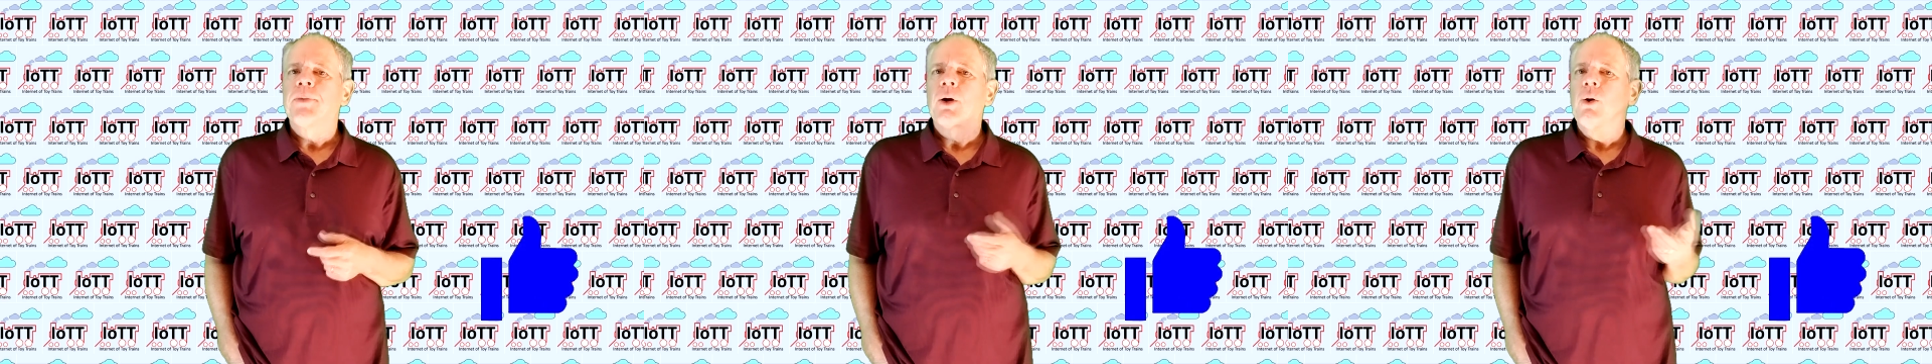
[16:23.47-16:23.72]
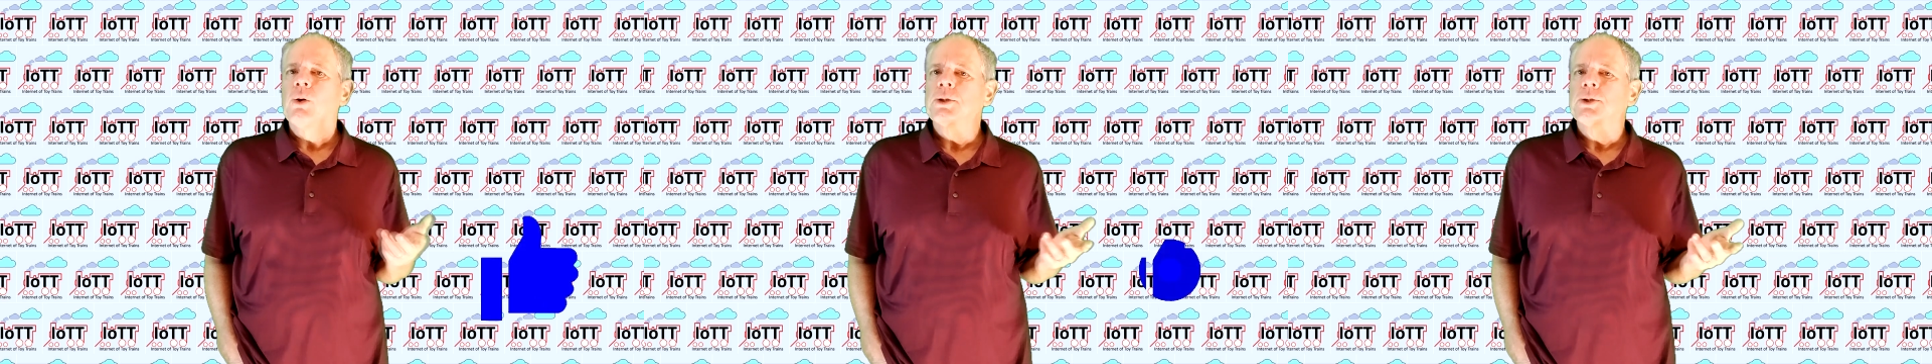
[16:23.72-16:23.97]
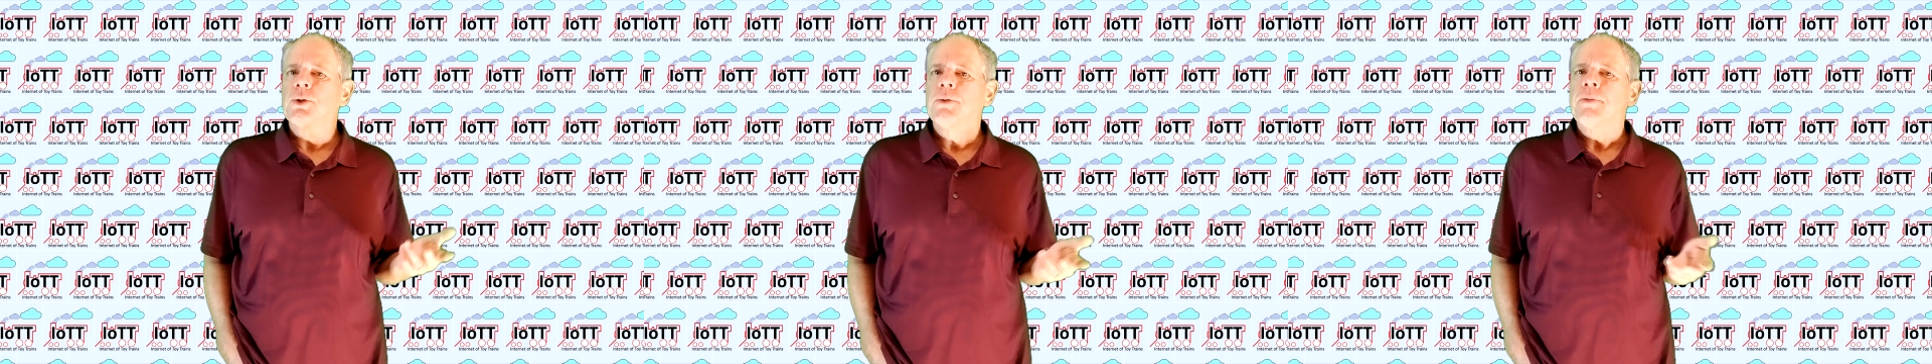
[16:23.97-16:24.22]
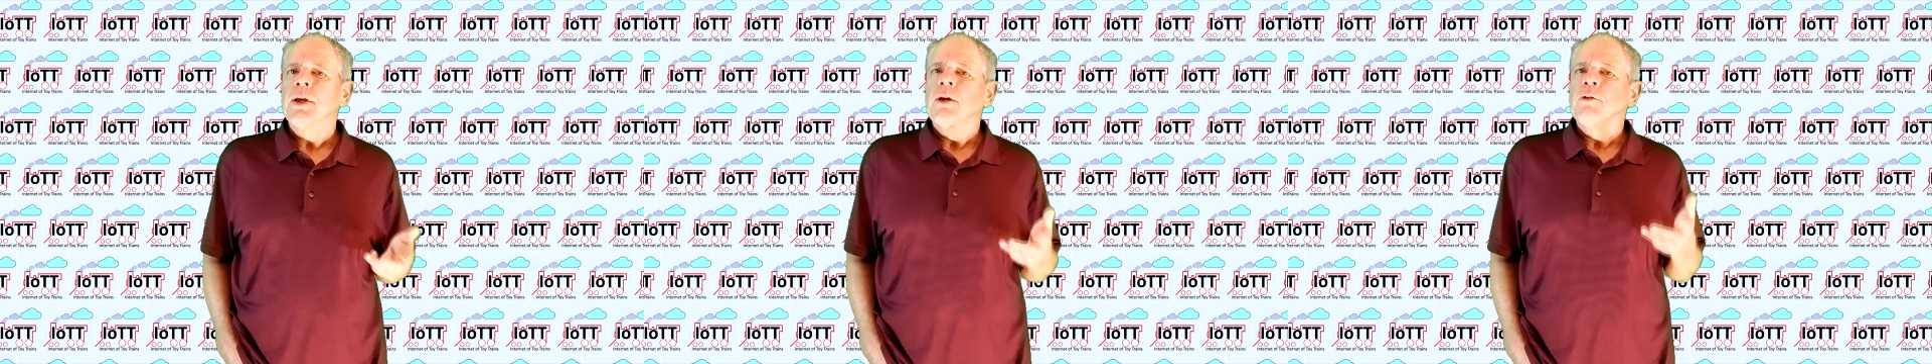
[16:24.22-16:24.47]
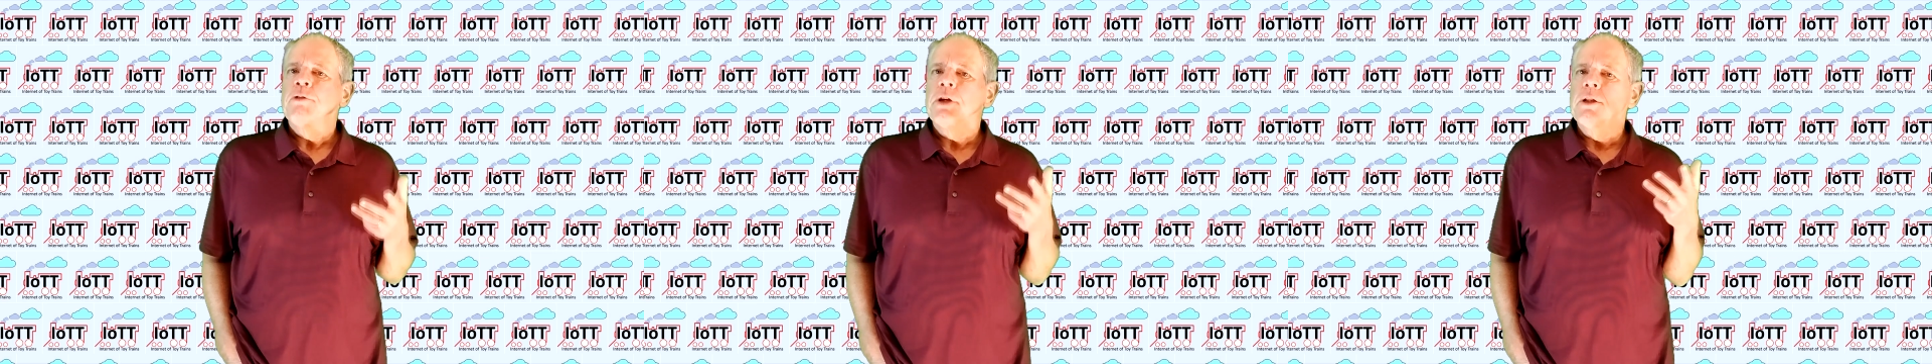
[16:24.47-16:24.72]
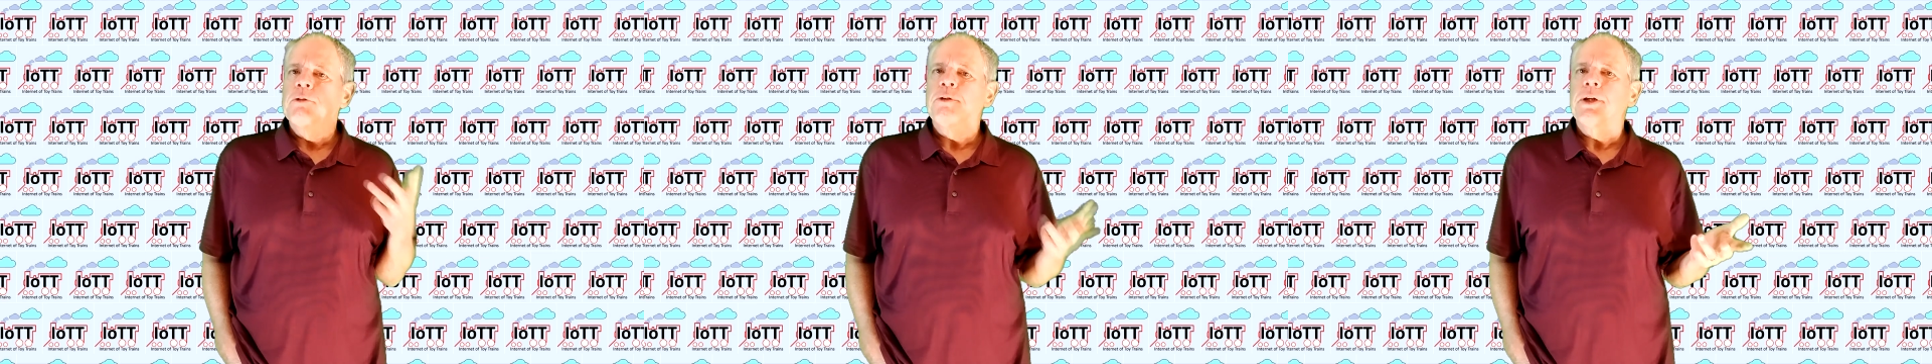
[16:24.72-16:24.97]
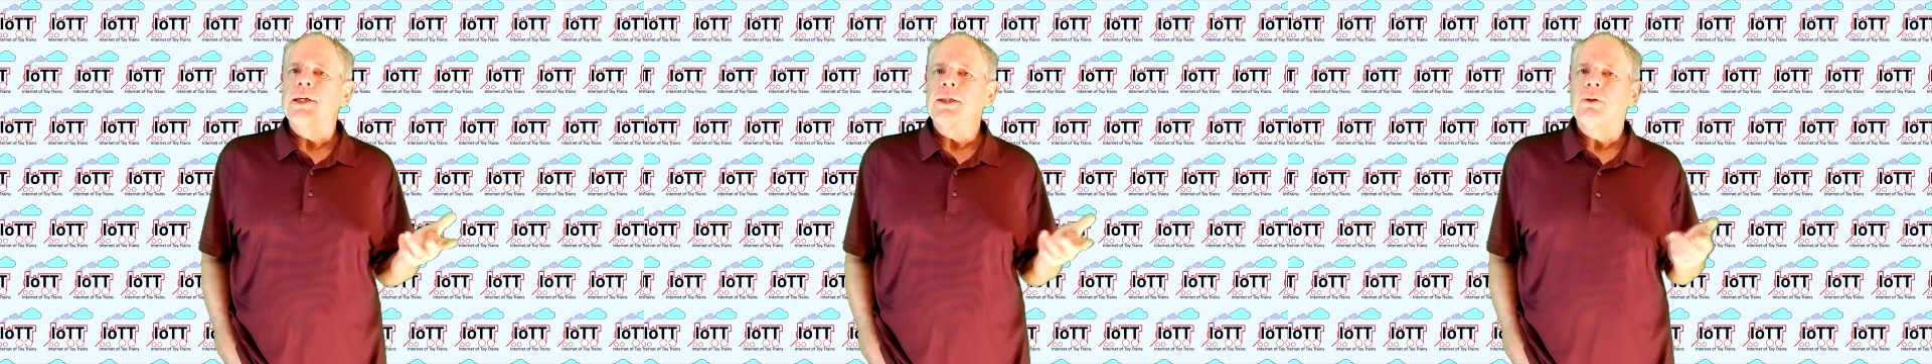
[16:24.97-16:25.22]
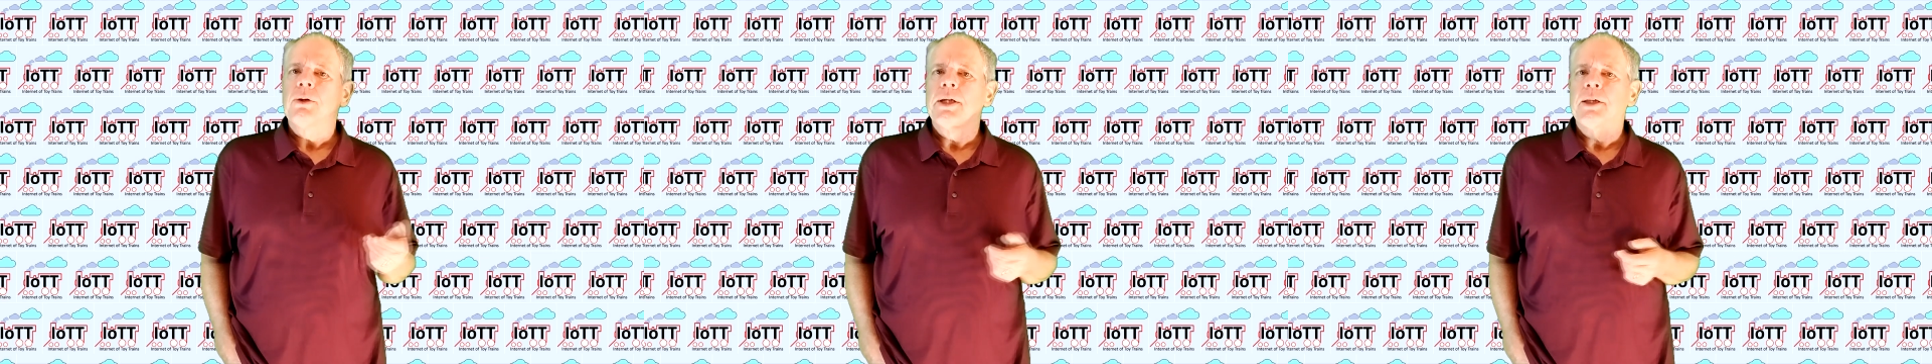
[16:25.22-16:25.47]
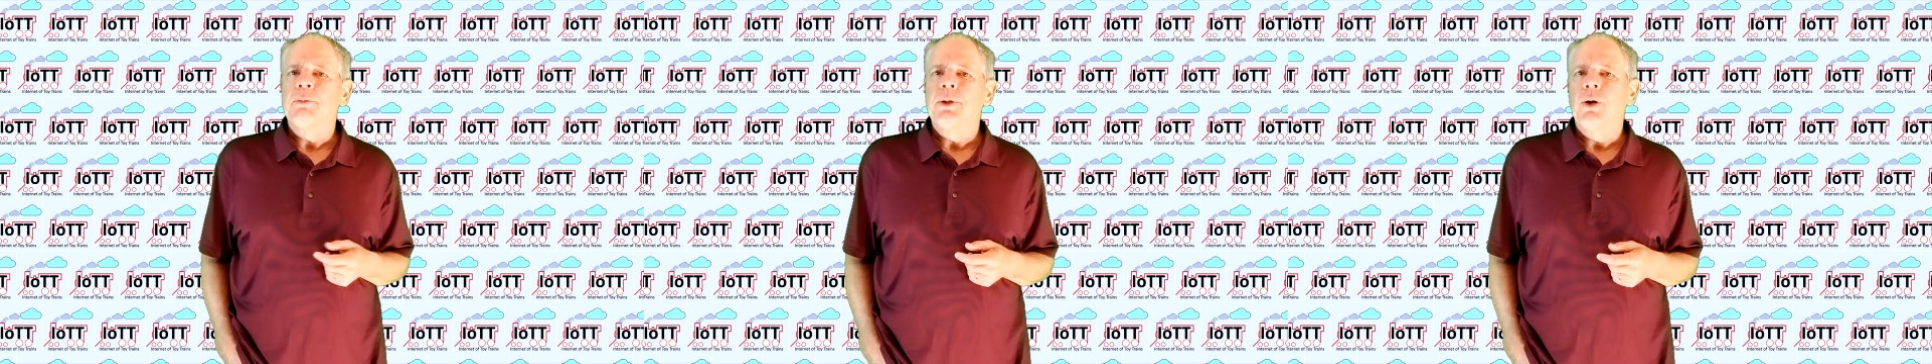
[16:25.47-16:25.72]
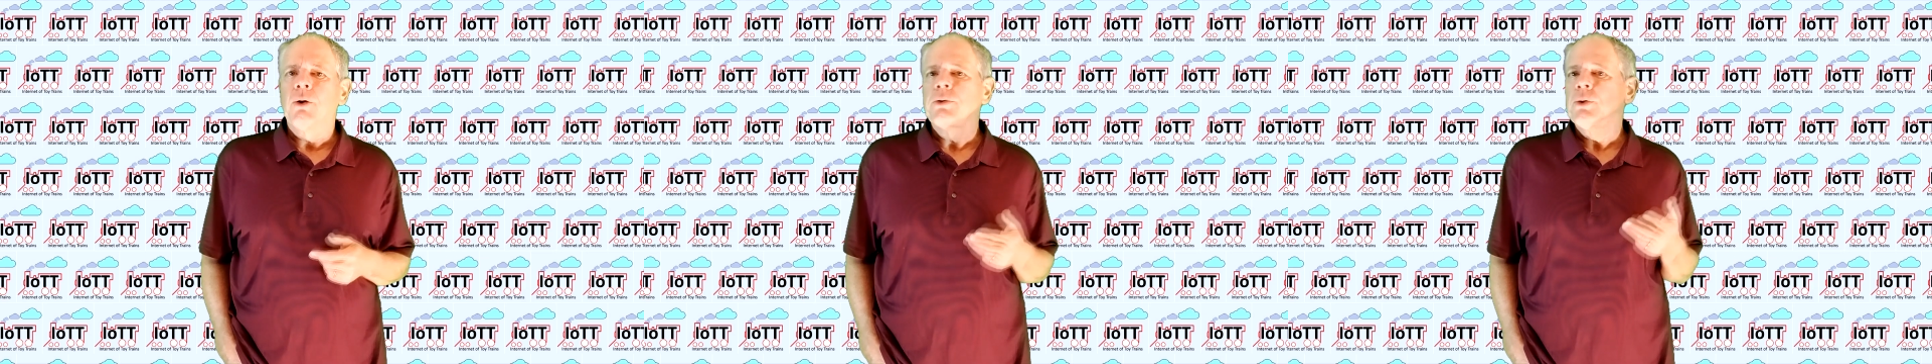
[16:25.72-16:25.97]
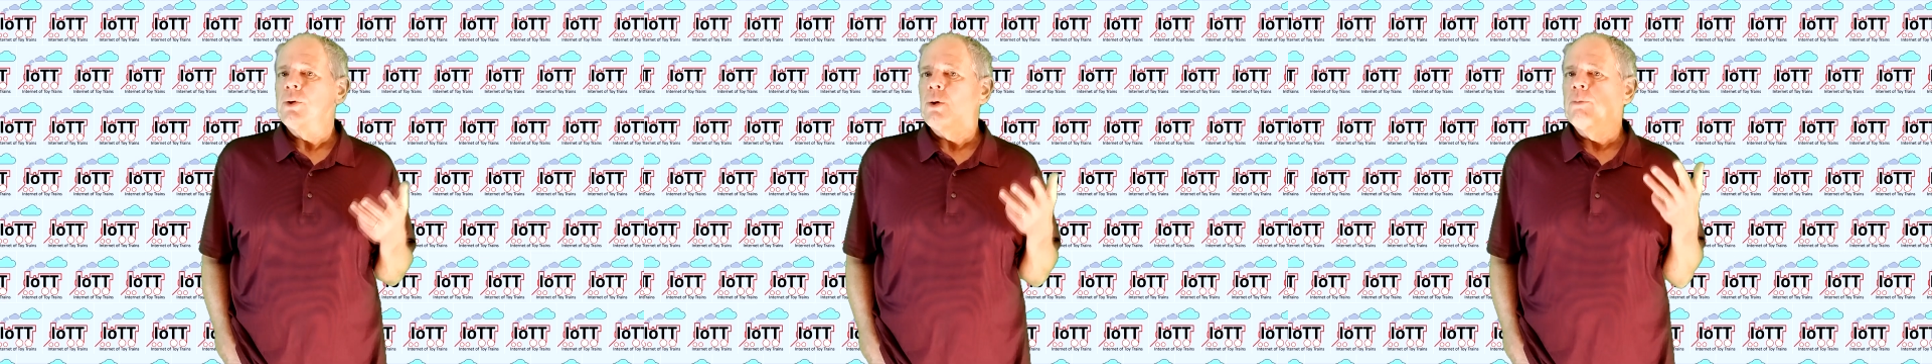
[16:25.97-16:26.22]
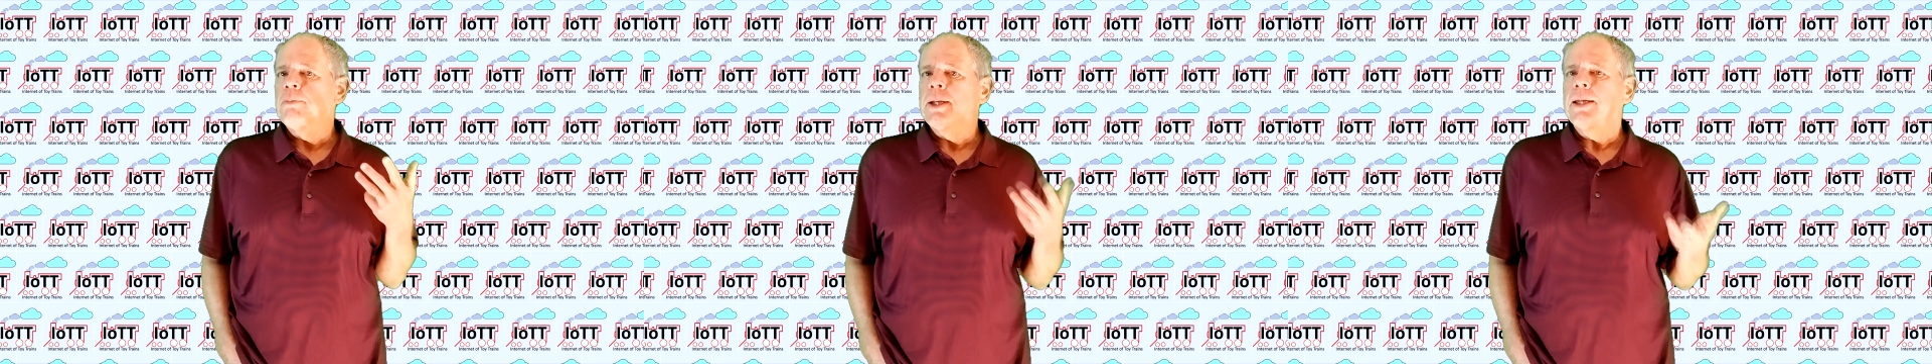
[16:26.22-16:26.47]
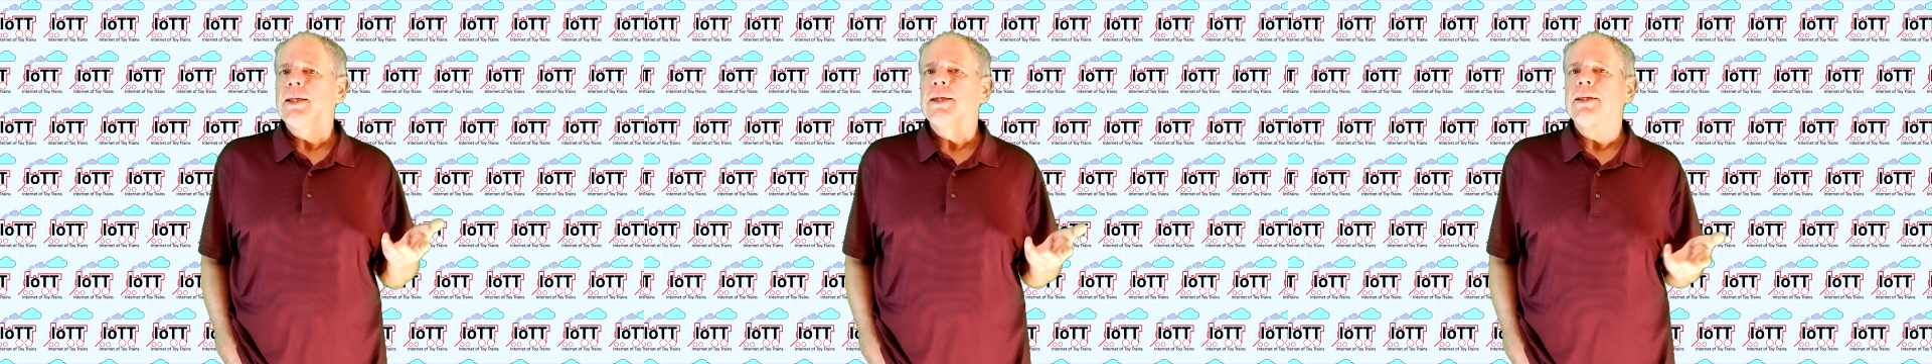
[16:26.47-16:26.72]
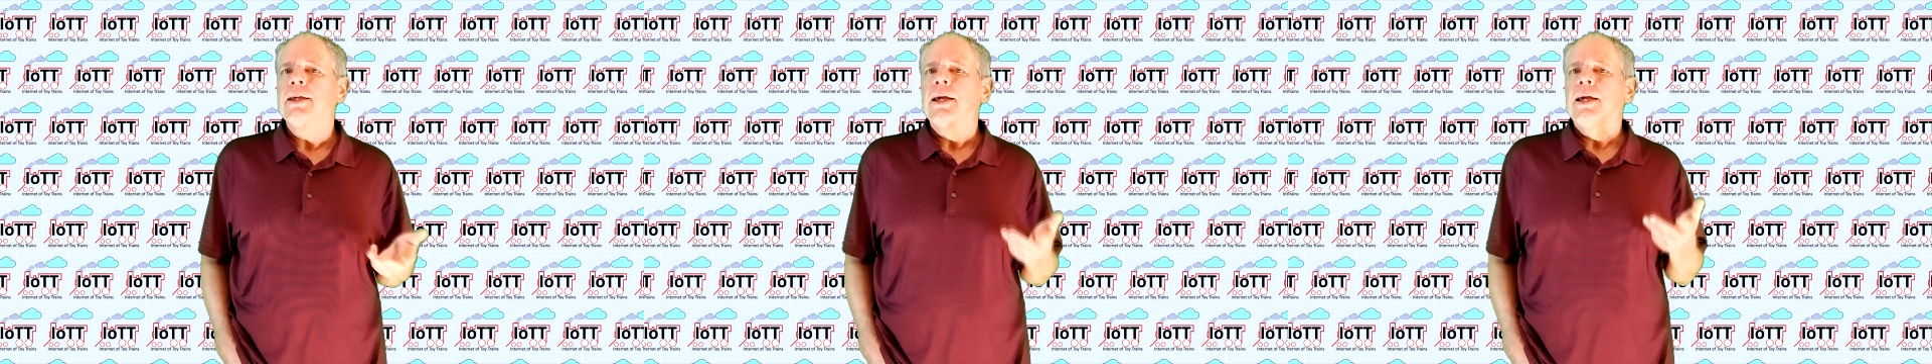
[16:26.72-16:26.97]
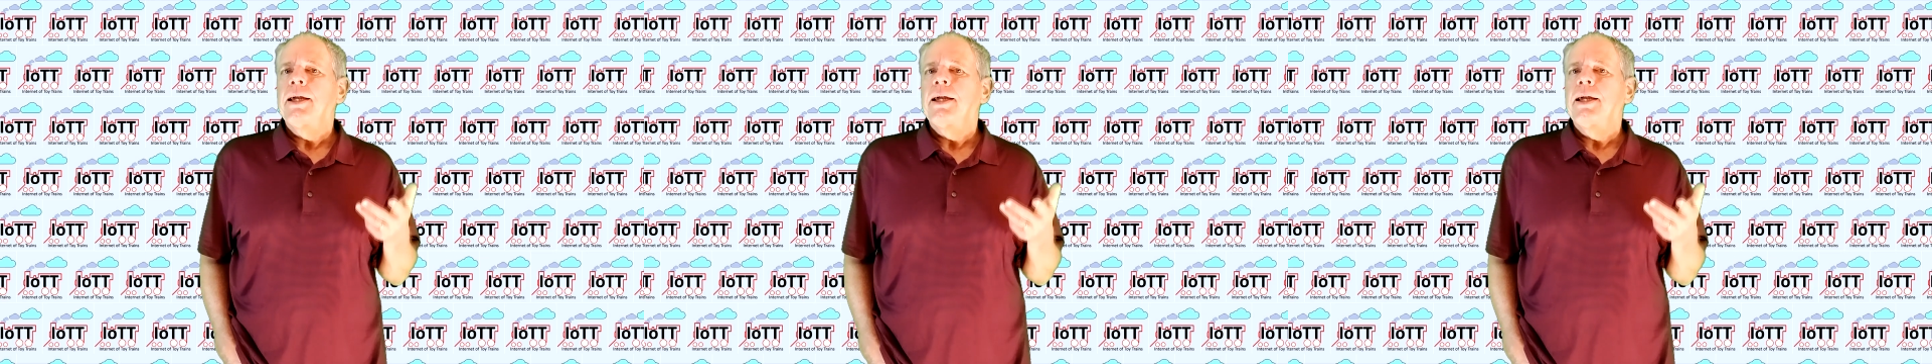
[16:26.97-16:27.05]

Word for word: Also, feel free to let me know your opinion